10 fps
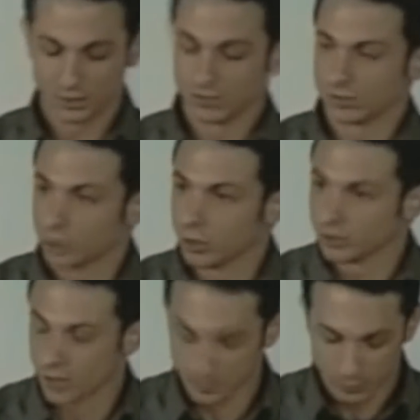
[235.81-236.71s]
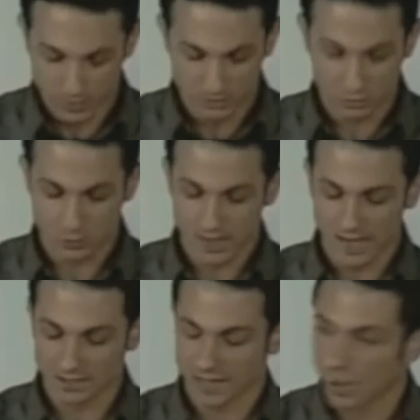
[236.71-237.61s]
It's the insurance companies
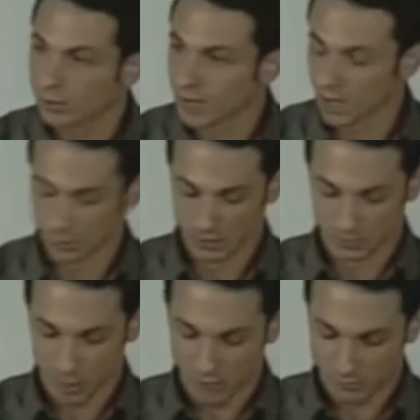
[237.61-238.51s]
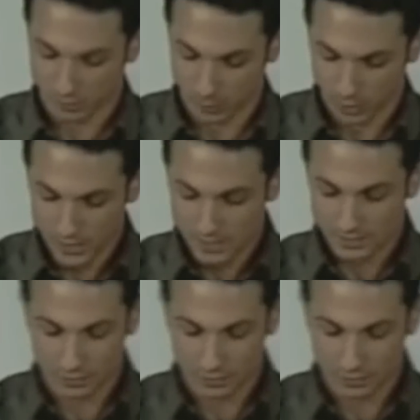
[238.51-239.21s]
who deny us health care when it's profitable.